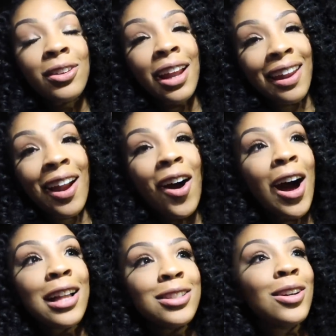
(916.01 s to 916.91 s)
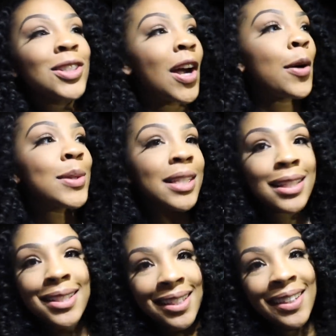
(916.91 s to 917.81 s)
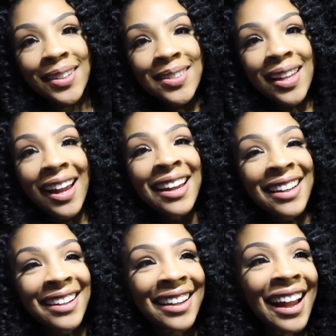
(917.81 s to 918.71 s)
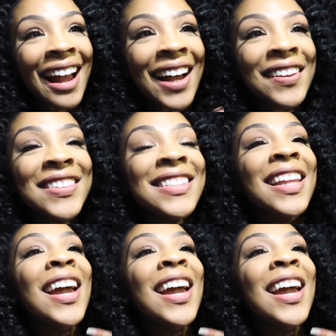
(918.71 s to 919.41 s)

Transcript: Like, y'all, I told y'all I was in tears. Like, I was